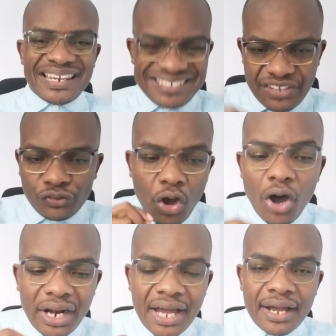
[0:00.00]

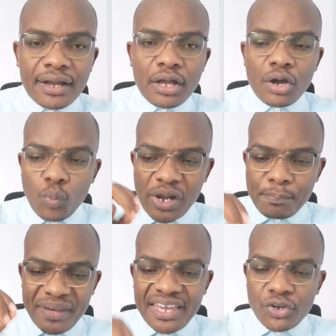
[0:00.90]
Dishonor will
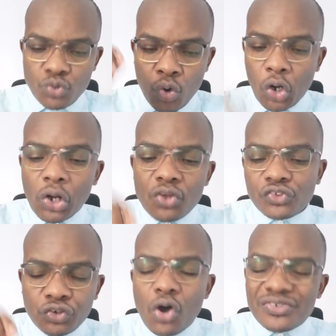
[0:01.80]
begin to close
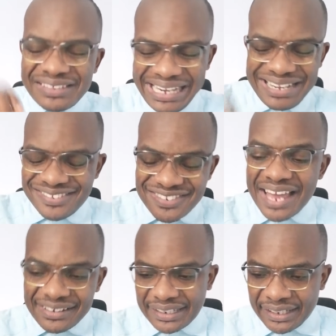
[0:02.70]
doors
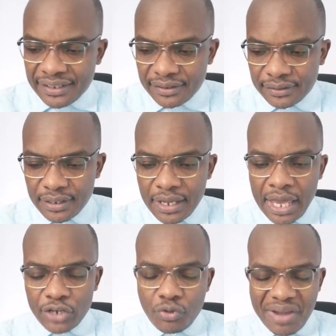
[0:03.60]
instantly.
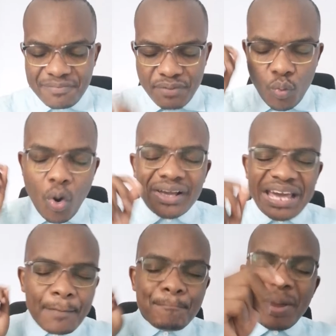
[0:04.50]
And you might be
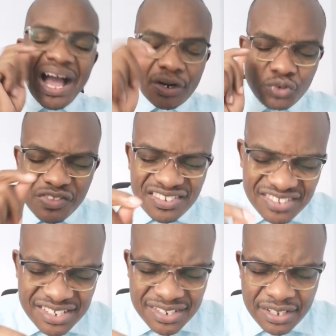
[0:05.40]
walking back to the
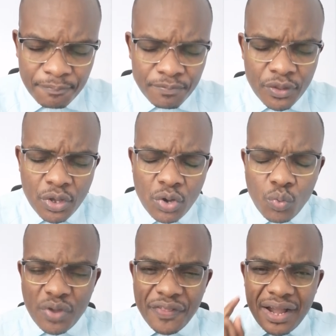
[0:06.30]
city
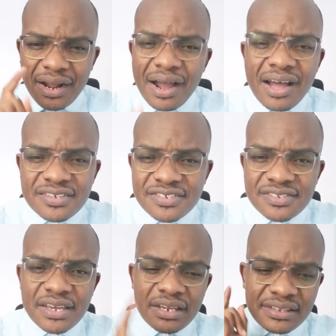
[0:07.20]
with a
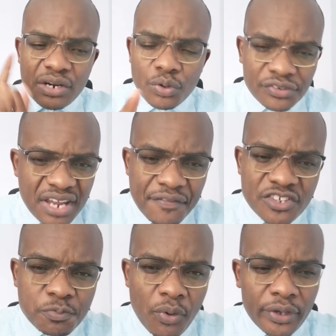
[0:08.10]
curse that was never
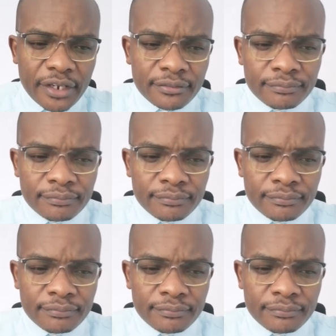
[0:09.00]
spoken.